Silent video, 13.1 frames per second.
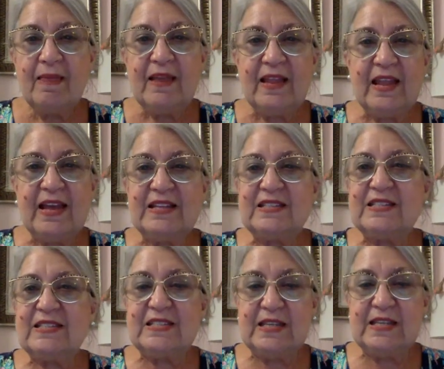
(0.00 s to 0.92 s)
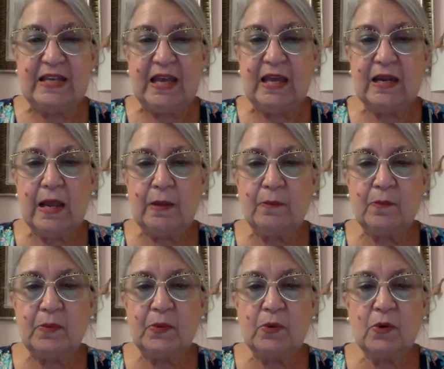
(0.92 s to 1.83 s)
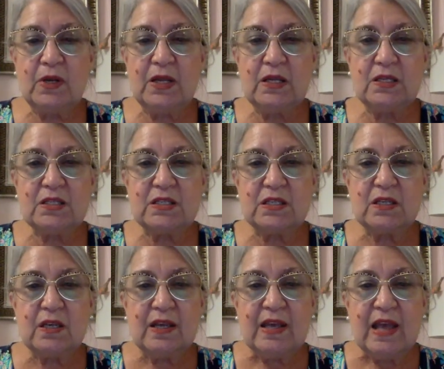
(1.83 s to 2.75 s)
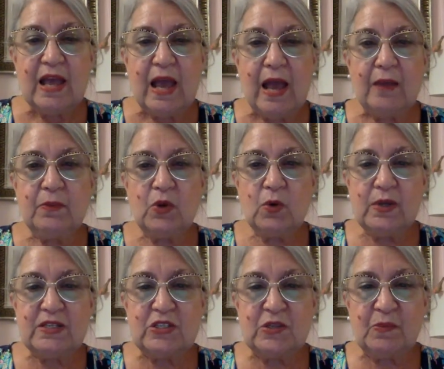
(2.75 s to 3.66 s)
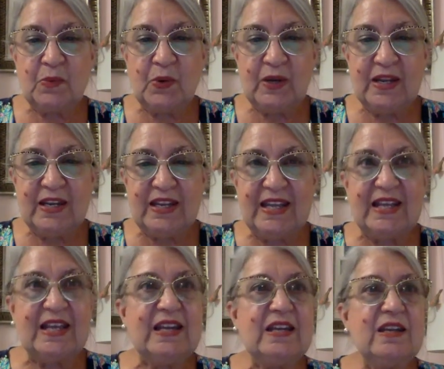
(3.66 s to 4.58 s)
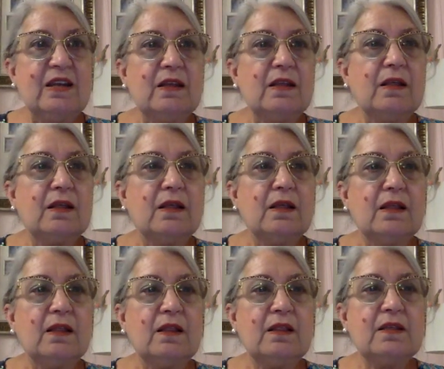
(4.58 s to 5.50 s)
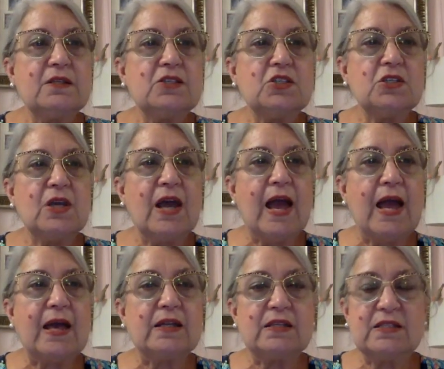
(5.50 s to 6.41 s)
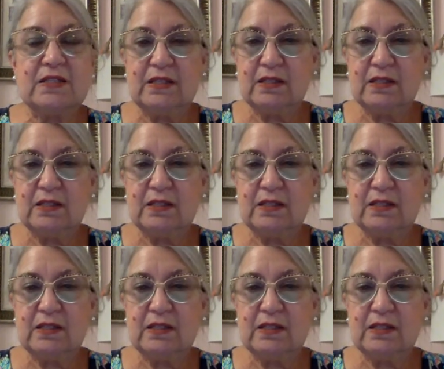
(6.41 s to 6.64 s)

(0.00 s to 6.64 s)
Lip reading: let's see. Can I put it? I'm going to put it in the chat.